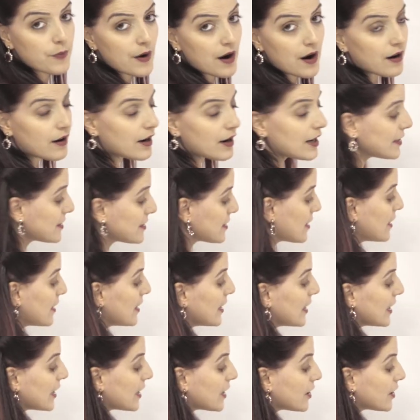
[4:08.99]
part,
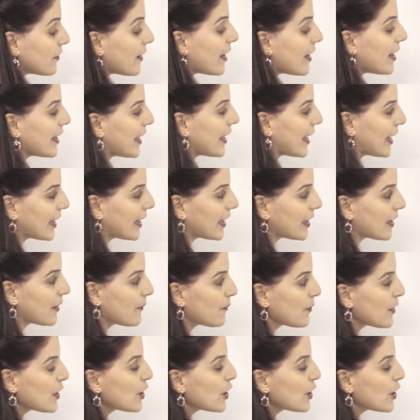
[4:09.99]
crying.